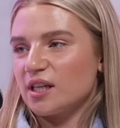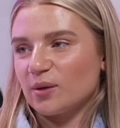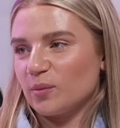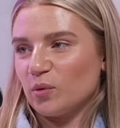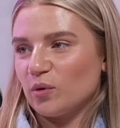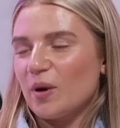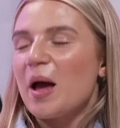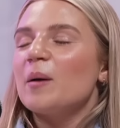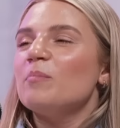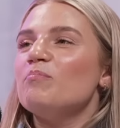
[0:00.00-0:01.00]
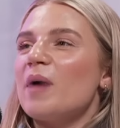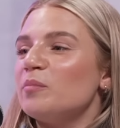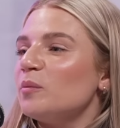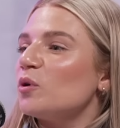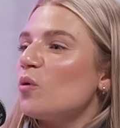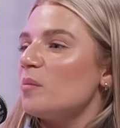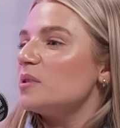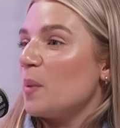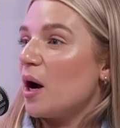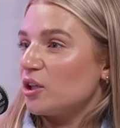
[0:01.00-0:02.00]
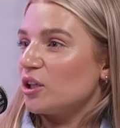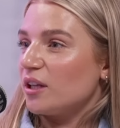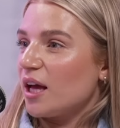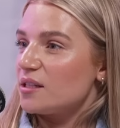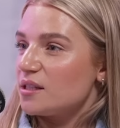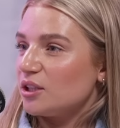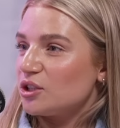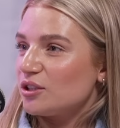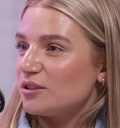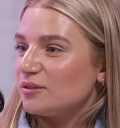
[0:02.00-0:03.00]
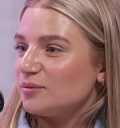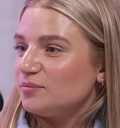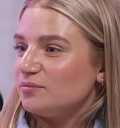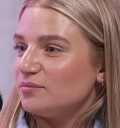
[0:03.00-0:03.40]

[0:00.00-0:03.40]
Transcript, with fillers: stick with what. Maybe we go up to partner at that stage. Yeah.